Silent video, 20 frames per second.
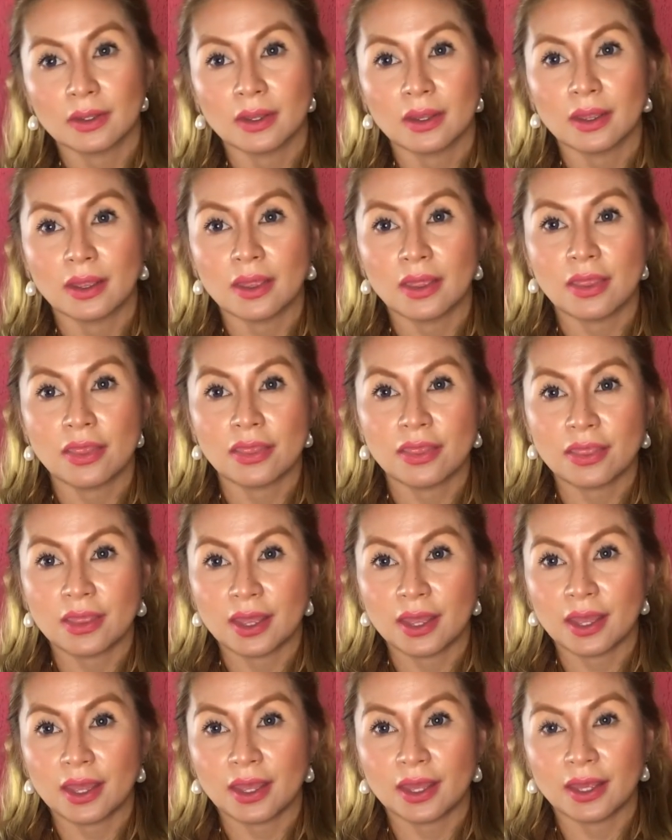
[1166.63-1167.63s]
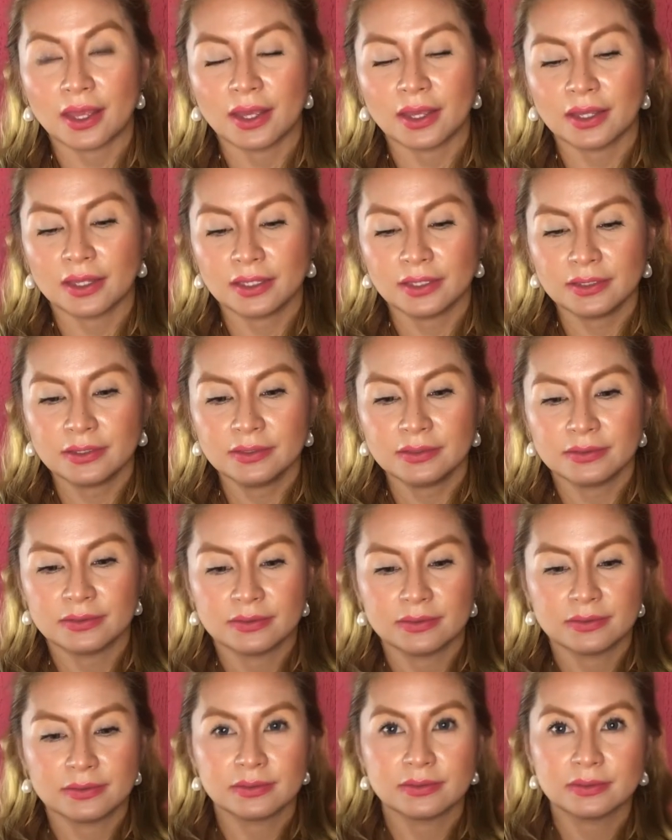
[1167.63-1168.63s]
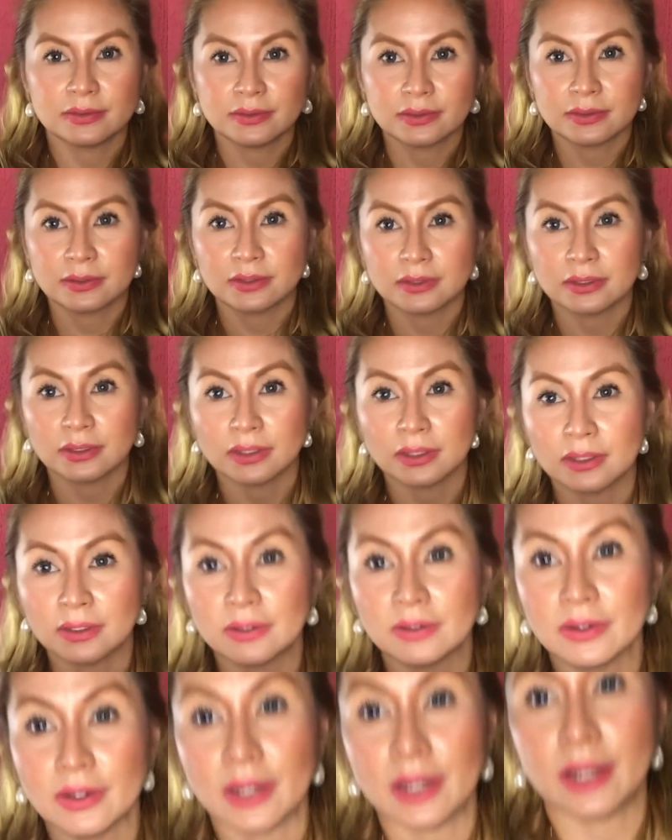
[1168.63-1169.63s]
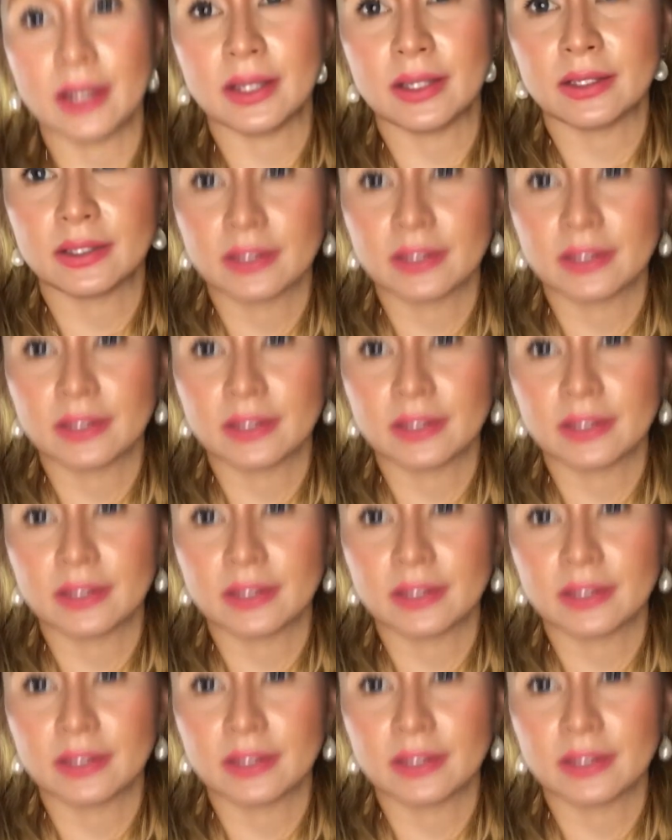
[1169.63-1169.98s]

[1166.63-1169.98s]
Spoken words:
And then, all right.